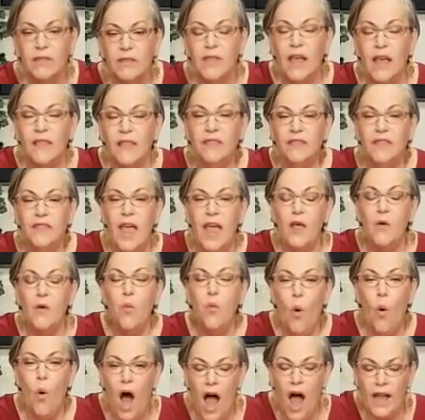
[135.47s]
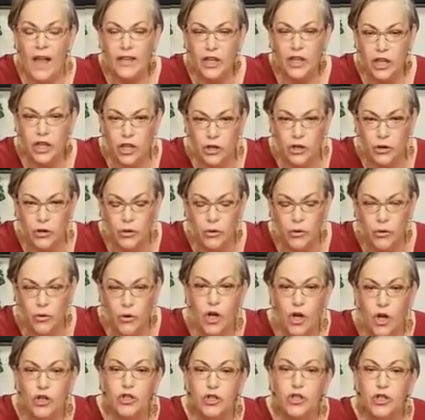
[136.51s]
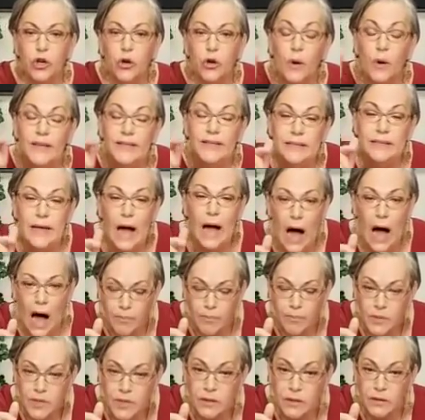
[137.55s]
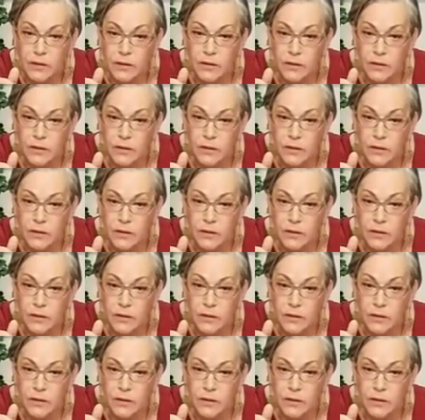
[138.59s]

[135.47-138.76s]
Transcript: that they want you to adopt?